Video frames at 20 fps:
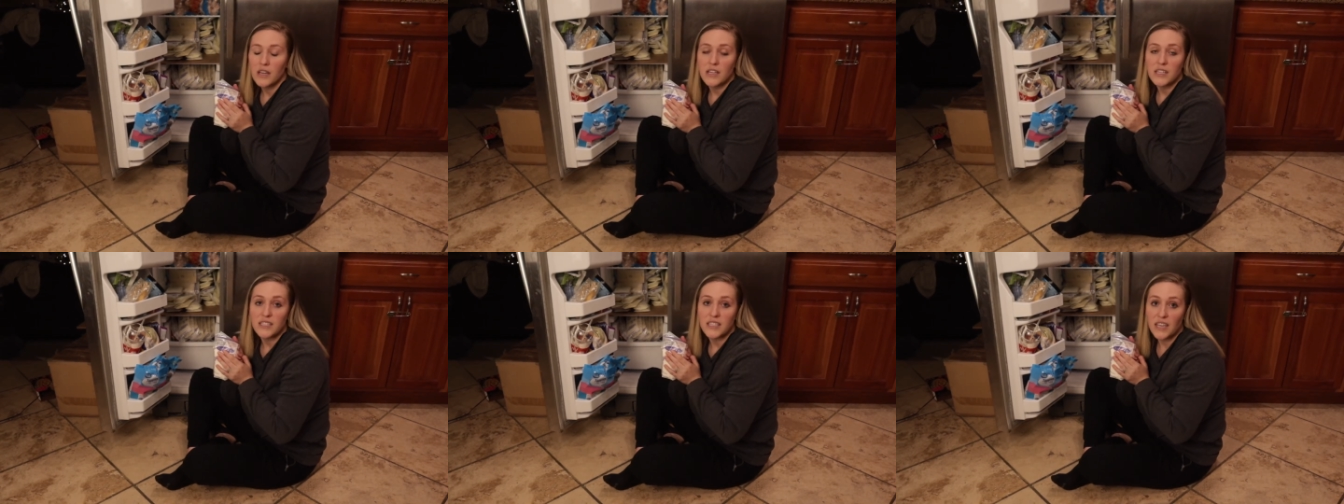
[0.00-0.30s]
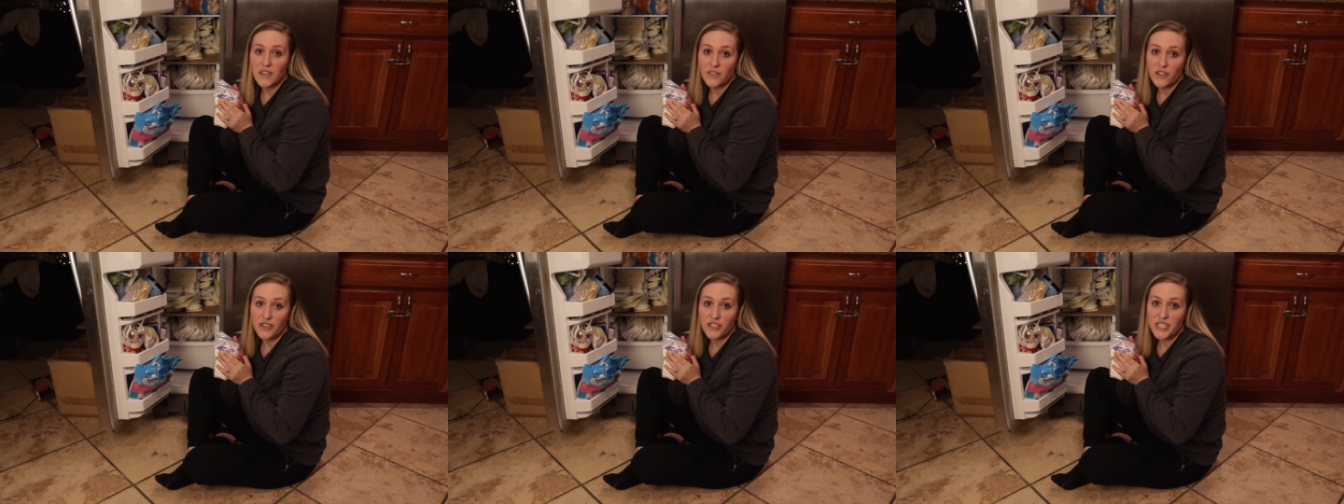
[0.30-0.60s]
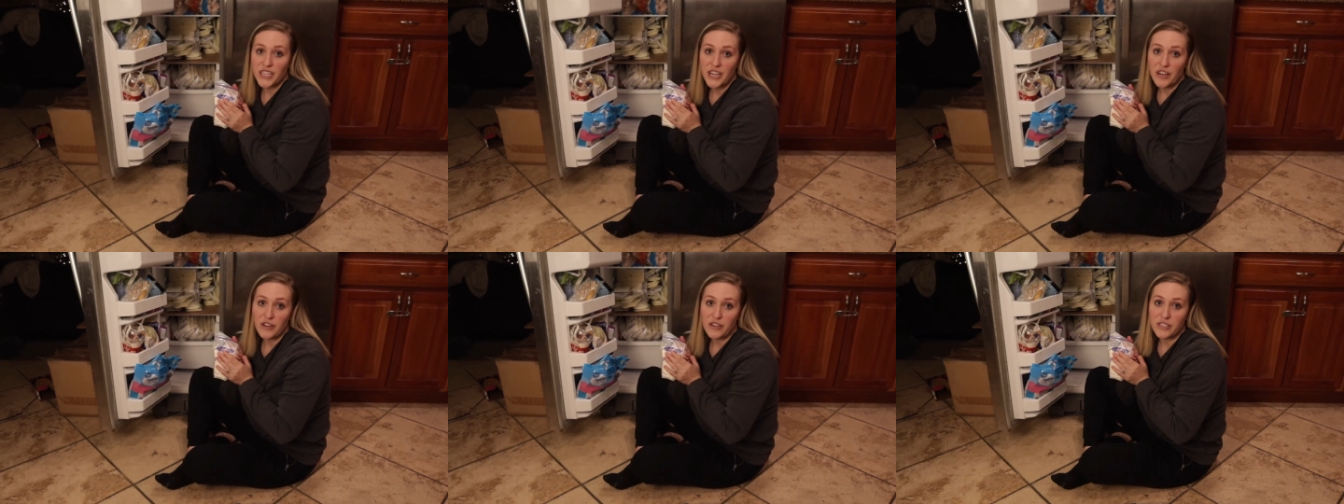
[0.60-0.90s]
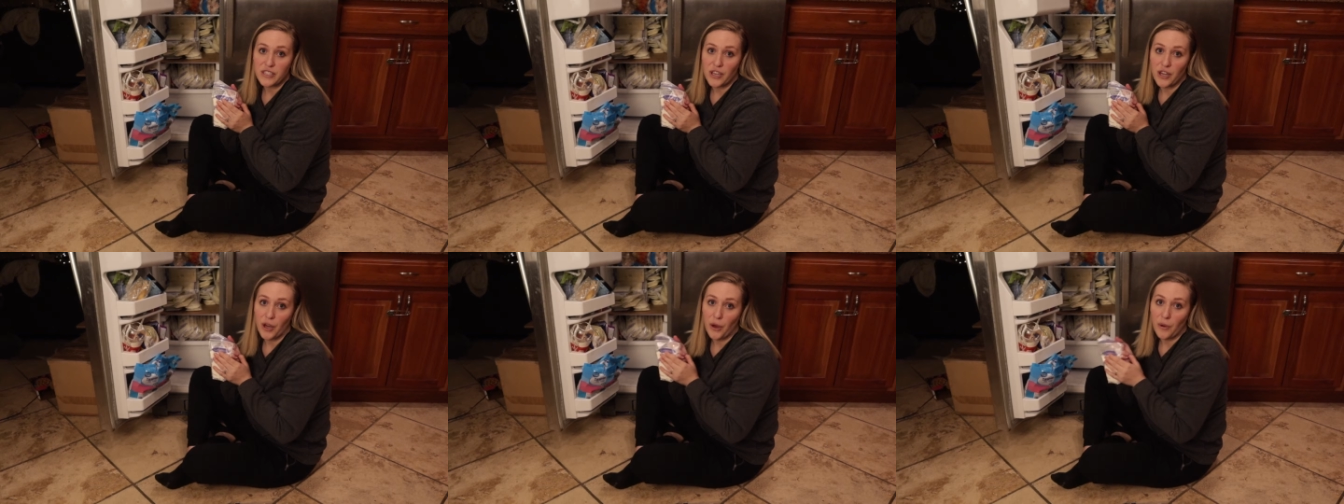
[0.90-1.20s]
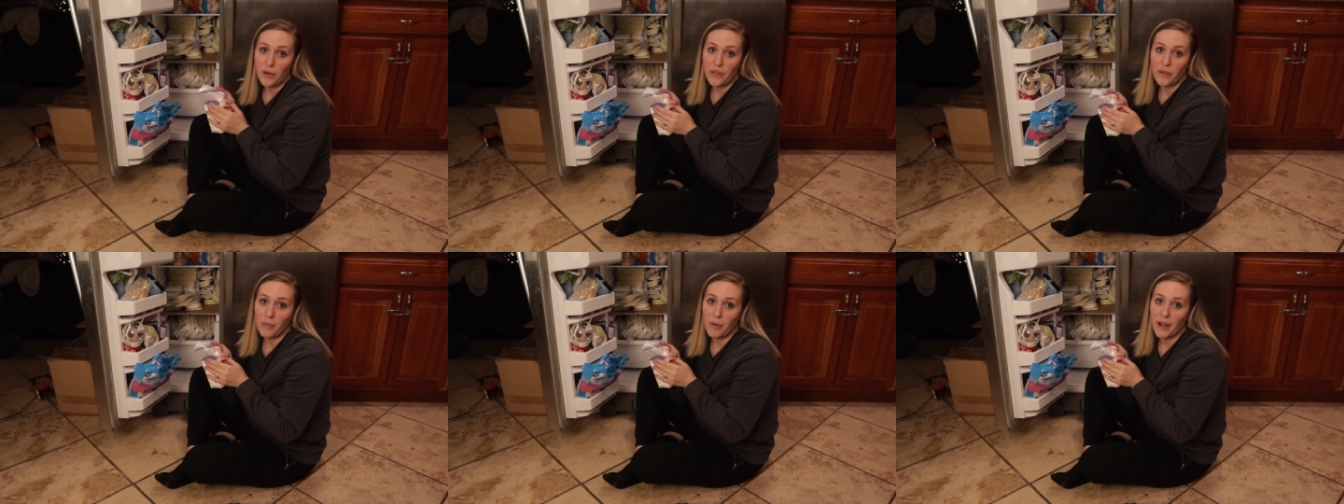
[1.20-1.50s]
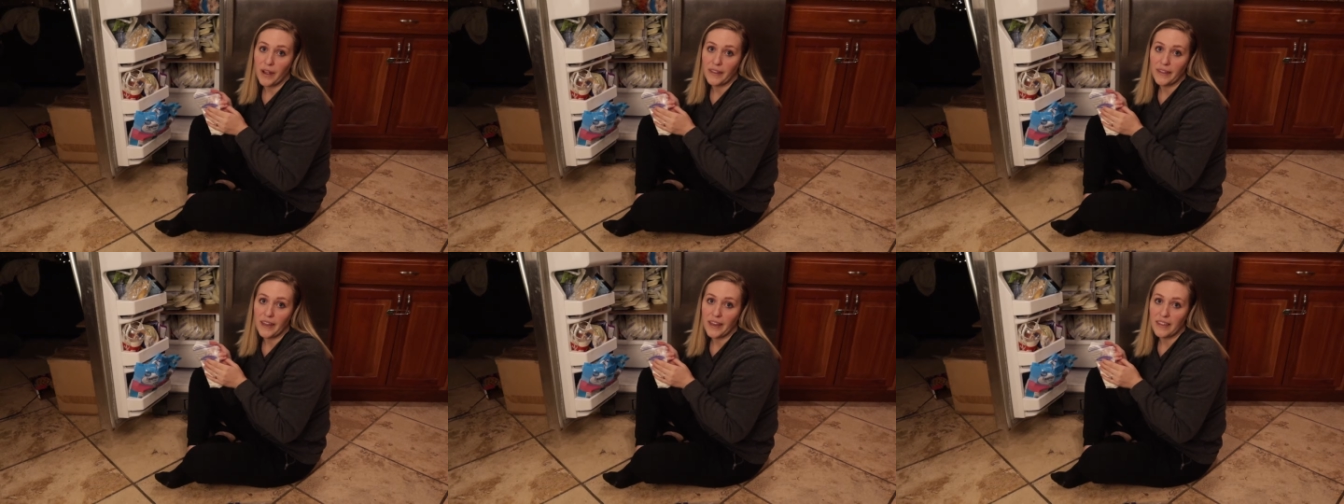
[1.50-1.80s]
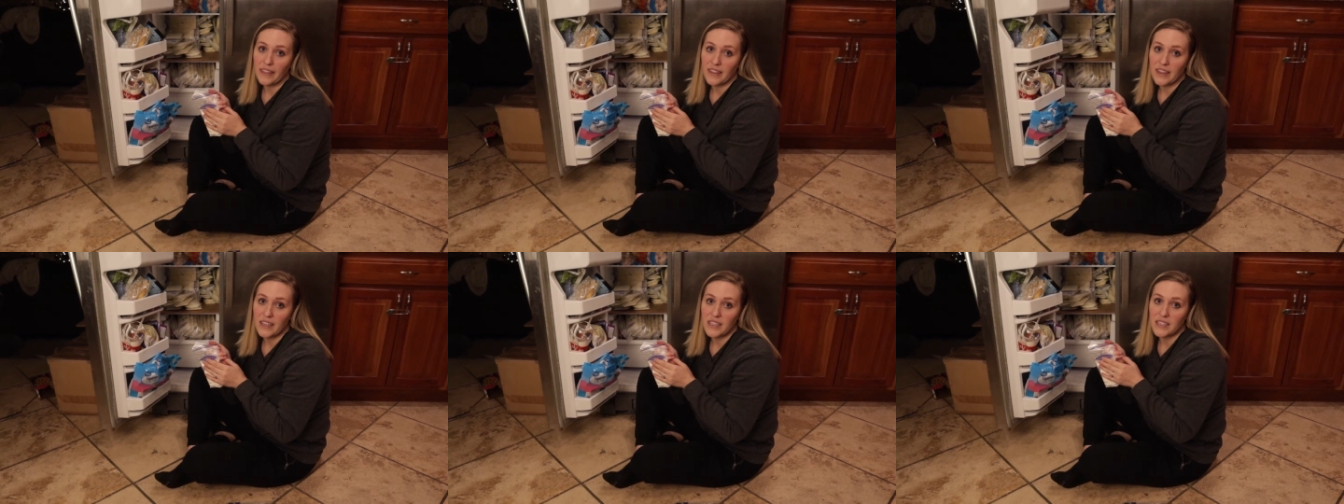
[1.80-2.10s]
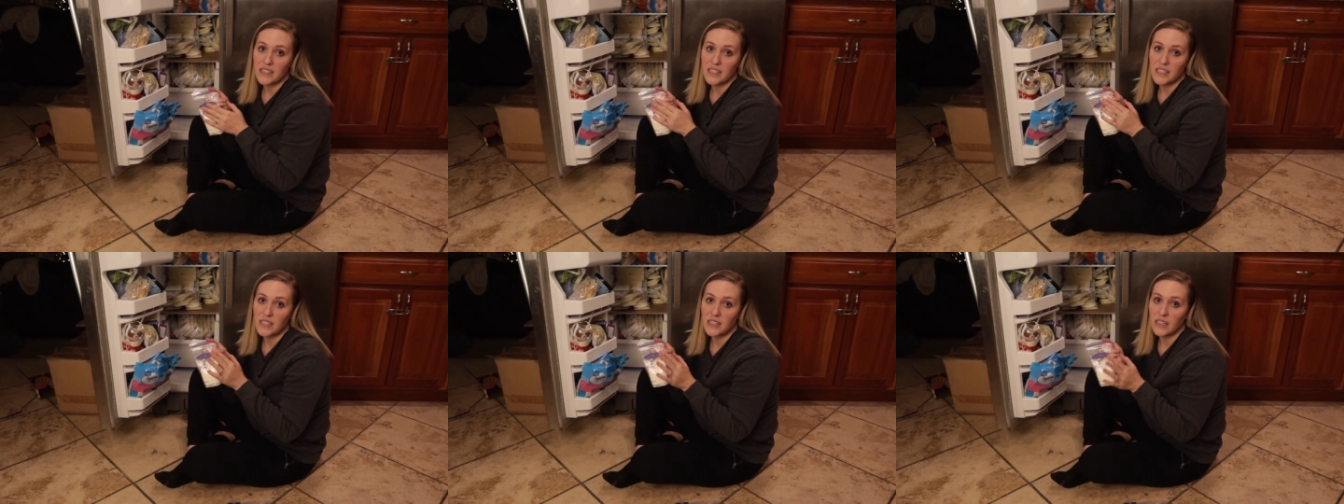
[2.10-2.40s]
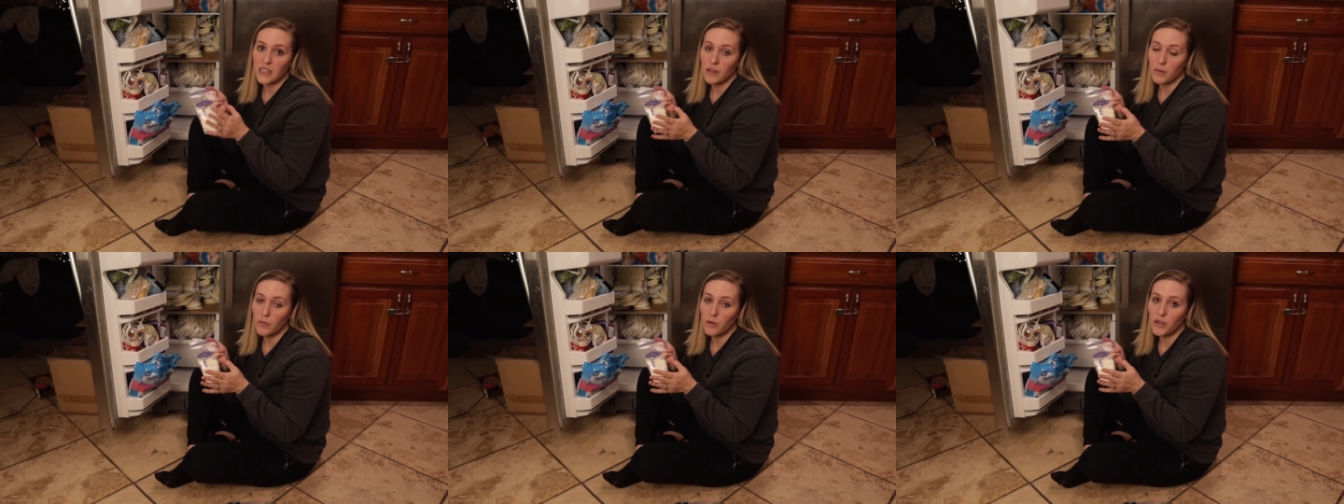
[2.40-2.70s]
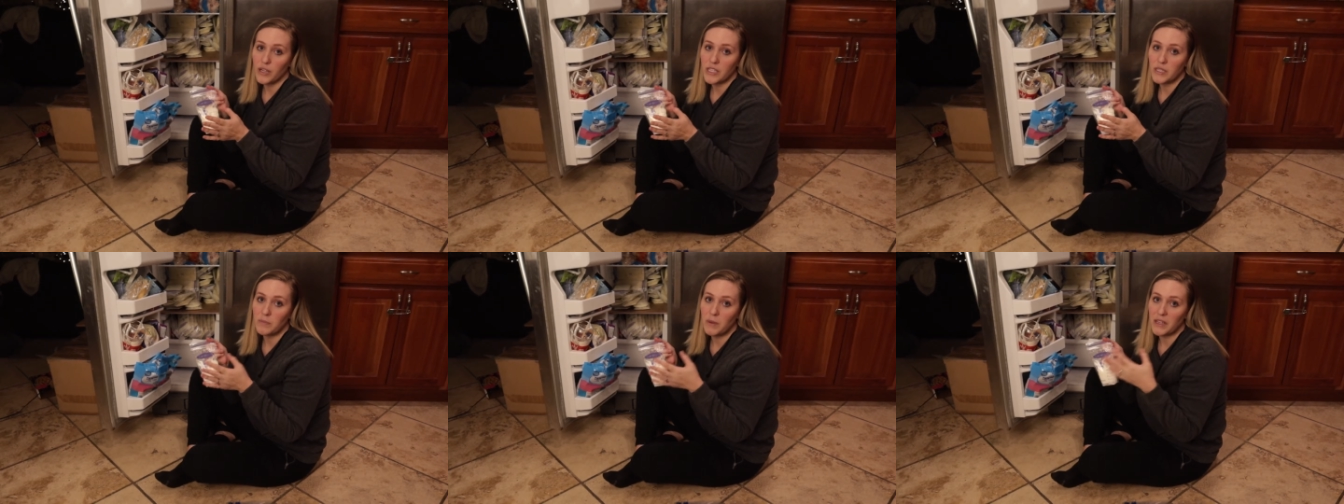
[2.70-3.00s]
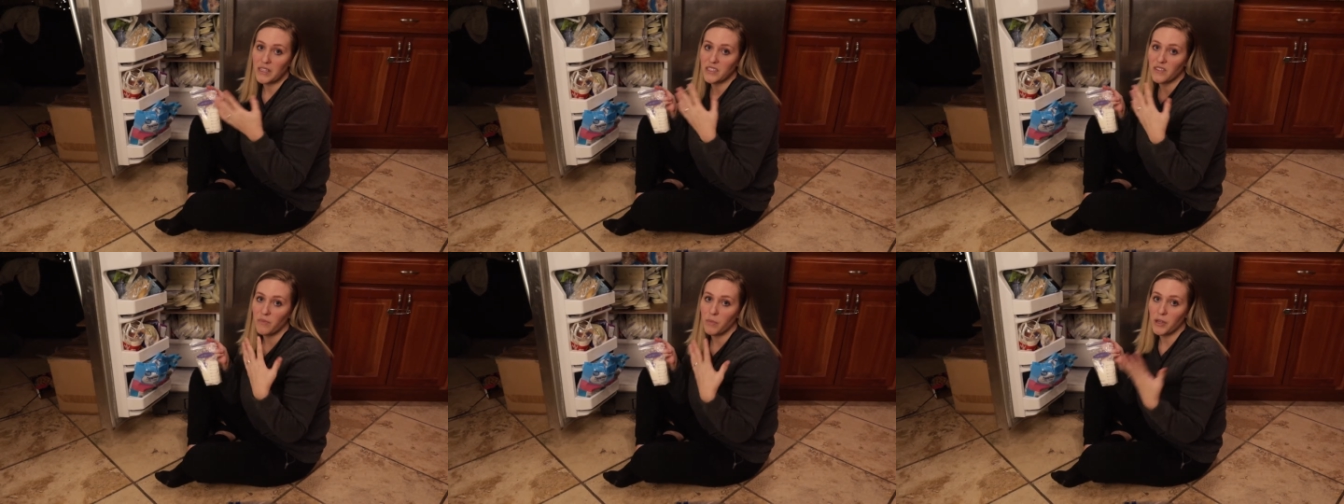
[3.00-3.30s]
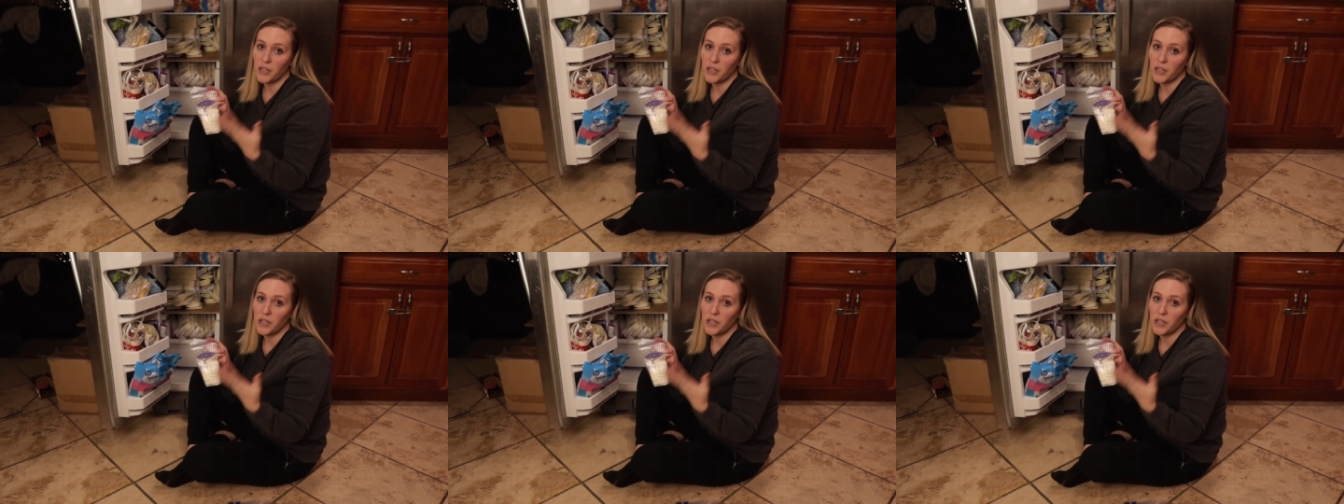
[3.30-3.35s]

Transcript: Save your tears and go with a brand like this that's a little more expensive,